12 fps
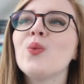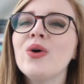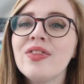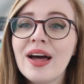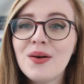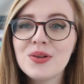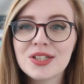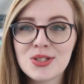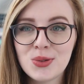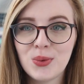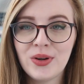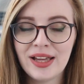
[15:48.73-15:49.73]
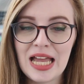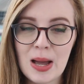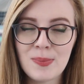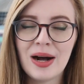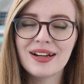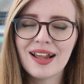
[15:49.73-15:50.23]
without talking
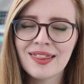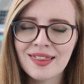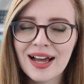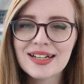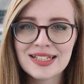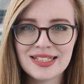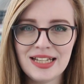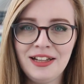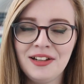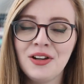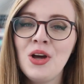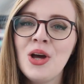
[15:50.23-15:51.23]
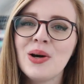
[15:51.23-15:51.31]
about that scene